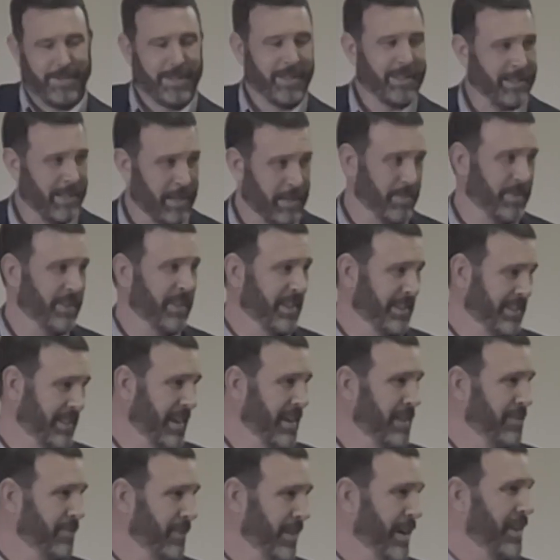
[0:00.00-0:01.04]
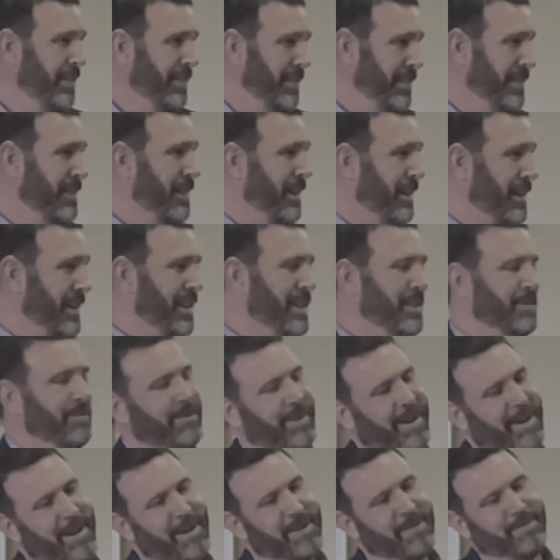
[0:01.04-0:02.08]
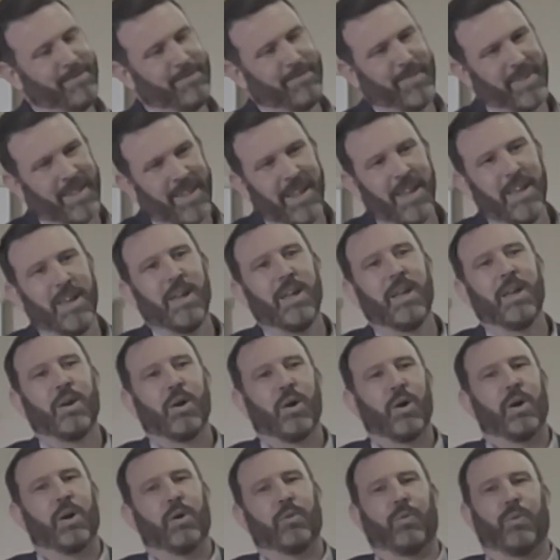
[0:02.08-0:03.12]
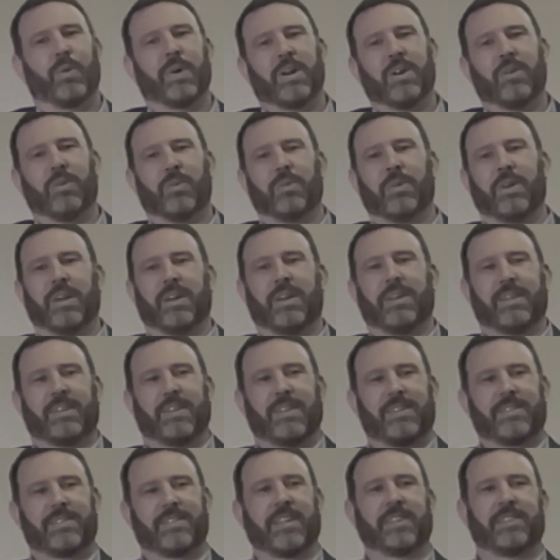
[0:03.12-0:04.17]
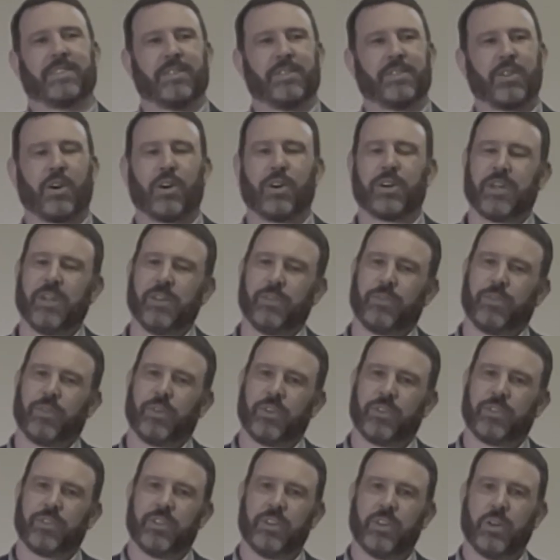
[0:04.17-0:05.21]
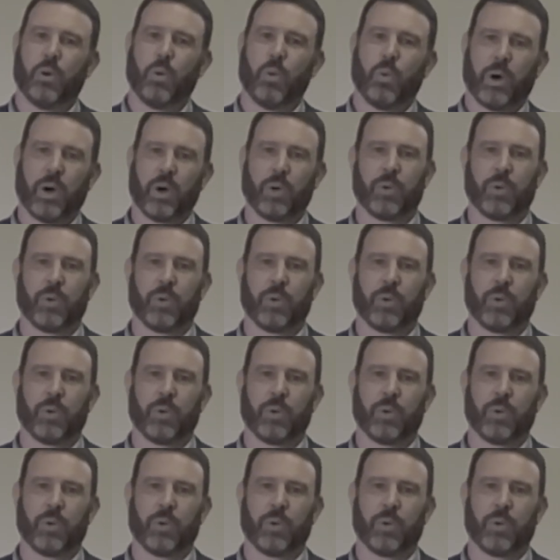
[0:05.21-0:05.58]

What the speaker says: claiming that they had found the target, right? If we don't set the target first and know where